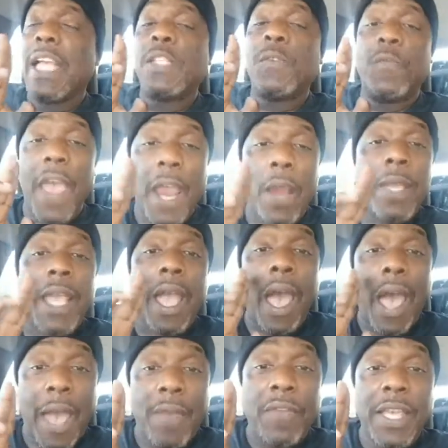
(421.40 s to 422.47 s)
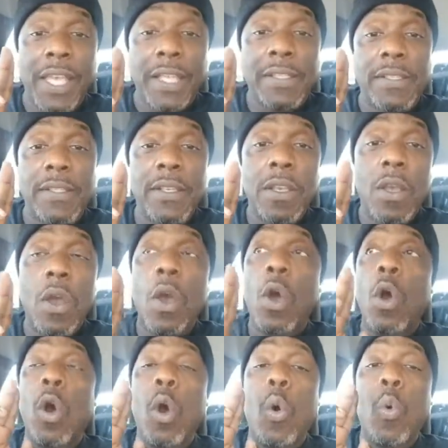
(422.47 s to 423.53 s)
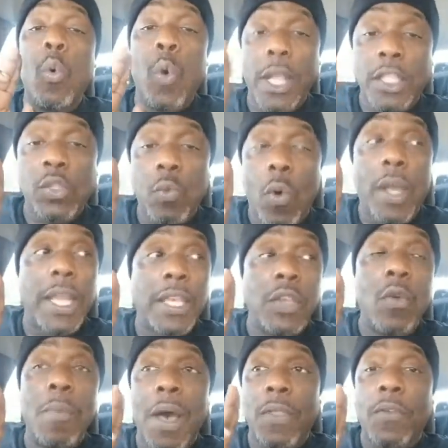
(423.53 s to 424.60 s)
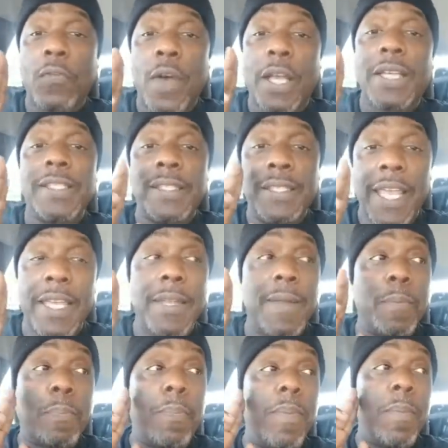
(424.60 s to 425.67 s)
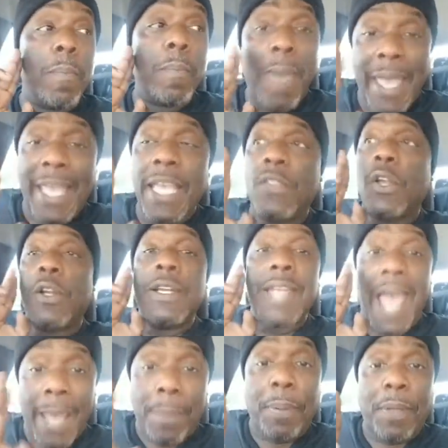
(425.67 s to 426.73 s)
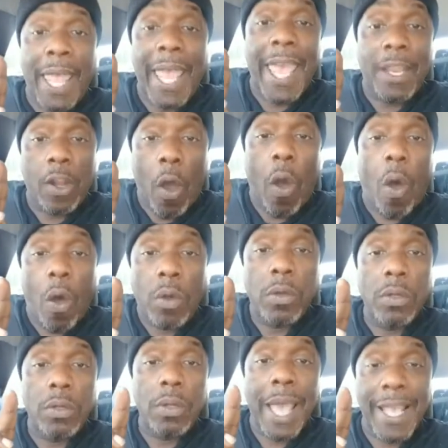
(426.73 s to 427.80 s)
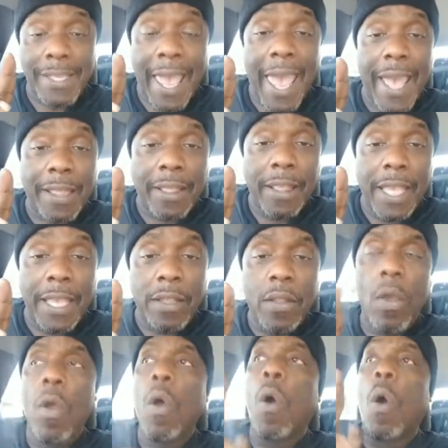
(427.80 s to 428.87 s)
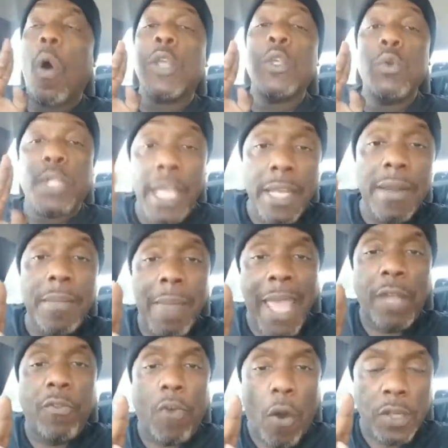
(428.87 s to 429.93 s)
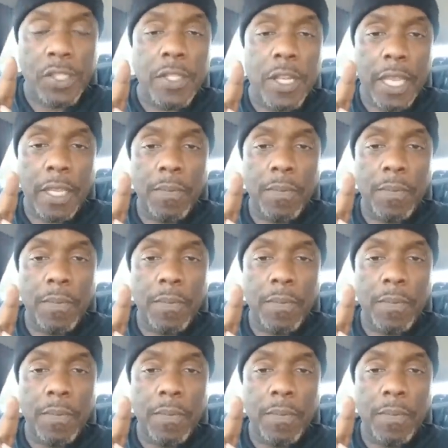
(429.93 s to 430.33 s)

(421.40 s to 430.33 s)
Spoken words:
very obvious which one of you motherfuckers didn't either not play at all as an athlete or you didn't make varsity.